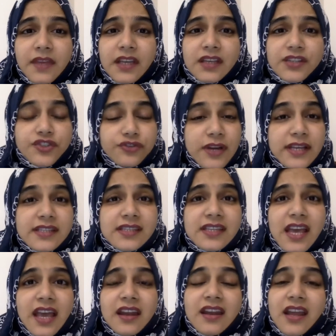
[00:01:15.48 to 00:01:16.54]
Stress
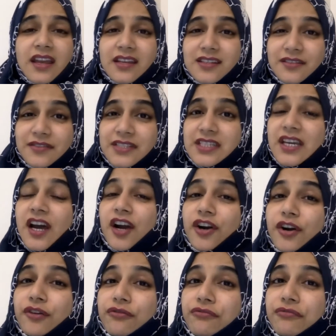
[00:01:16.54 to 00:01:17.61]
and negativity are
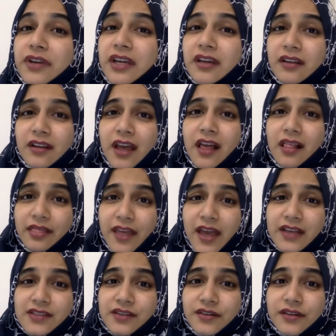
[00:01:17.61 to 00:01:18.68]
a real health
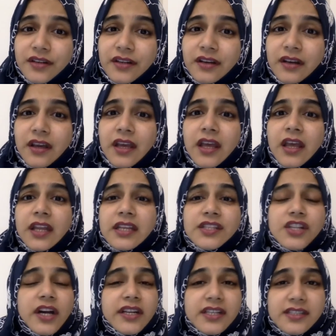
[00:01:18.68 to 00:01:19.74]
hazard. It's
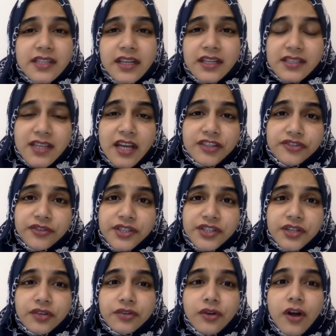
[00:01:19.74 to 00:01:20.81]
not an
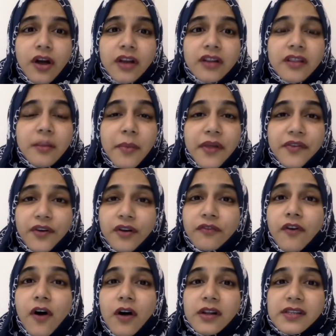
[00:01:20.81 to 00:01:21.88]
exaggeration to call it the mother of
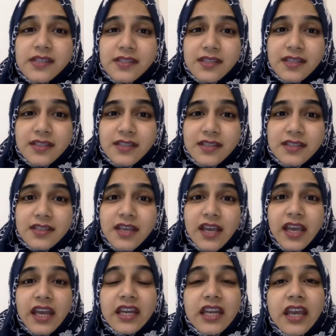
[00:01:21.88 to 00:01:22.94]
all diseases.
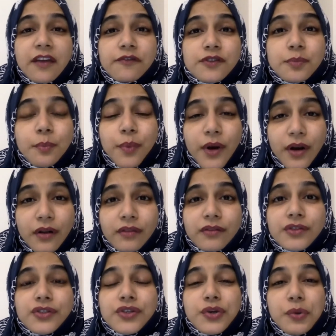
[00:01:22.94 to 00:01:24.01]
It gives
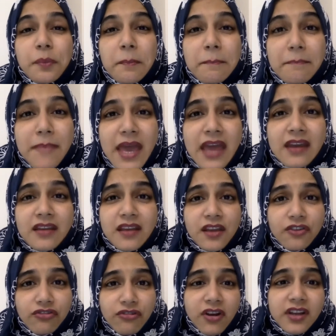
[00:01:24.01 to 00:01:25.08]
birth to many
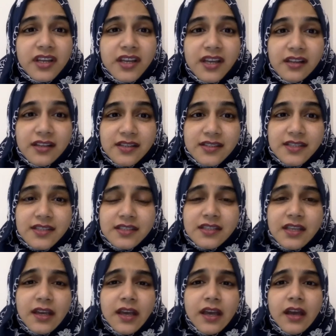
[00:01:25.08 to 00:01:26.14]
chronic illnesses.
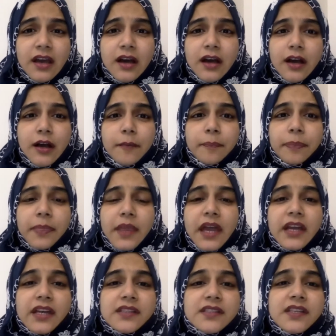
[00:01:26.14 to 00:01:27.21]
I
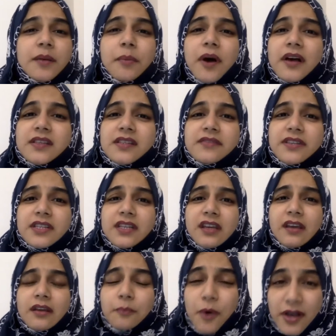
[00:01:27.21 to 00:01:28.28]
consider a
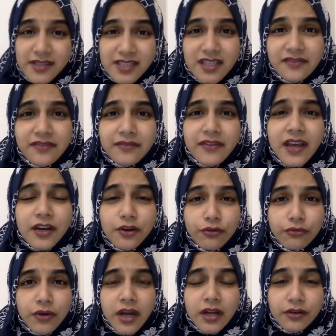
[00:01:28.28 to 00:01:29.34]
positive
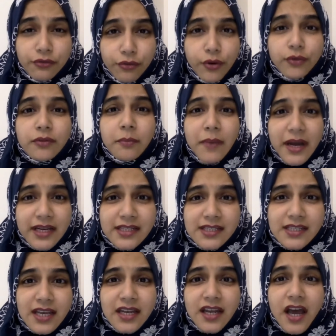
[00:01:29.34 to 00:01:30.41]
and growth
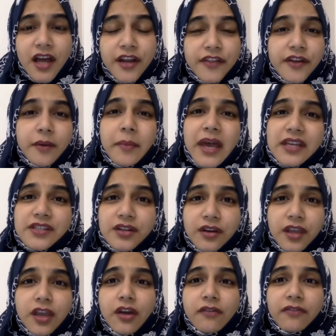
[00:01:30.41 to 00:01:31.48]
mindset another master
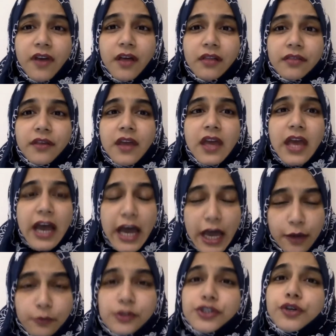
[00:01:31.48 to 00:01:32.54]
key of health.
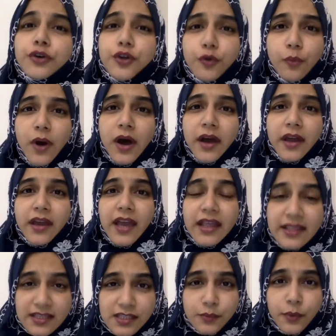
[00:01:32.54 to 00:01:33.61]
I will show you why,
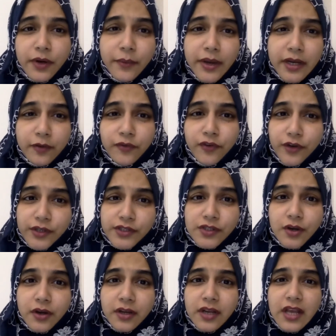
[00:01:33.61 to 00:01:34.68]
and this is what I want to focus
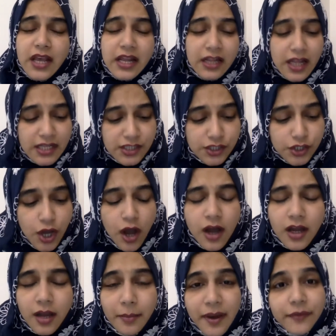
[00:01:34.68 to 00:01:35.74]
on. Let's
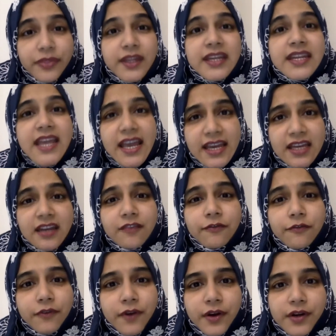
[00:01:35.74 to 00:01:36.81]
talk about the
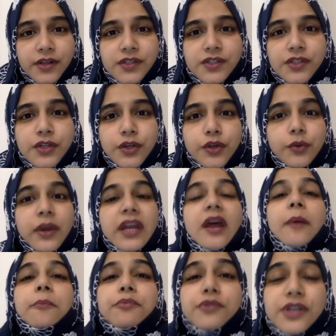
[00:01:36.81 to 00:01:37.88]
negative first so you can
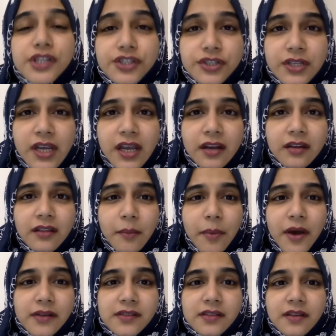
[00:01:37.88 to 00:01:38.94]
appreciate the
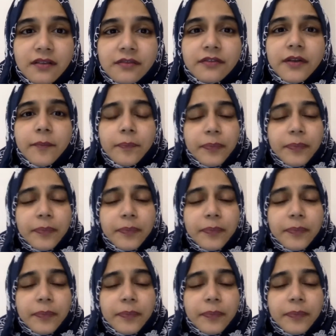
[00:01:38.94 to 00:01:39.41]
positive.